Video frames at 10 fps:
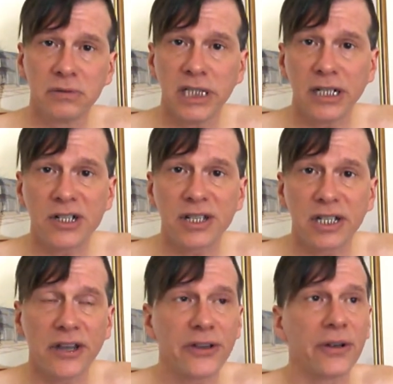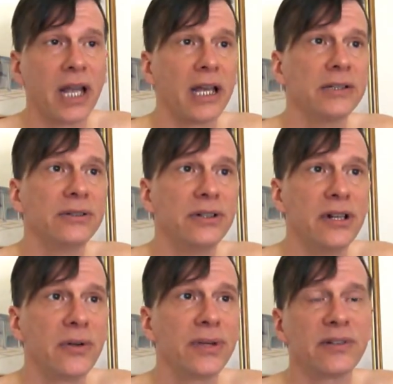each the other and
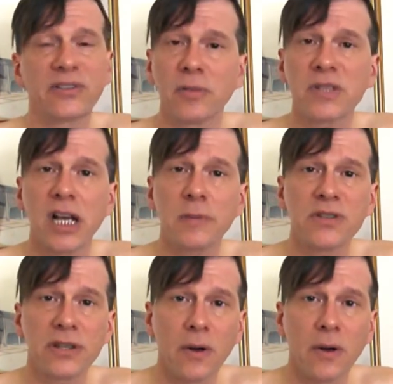know that sometimes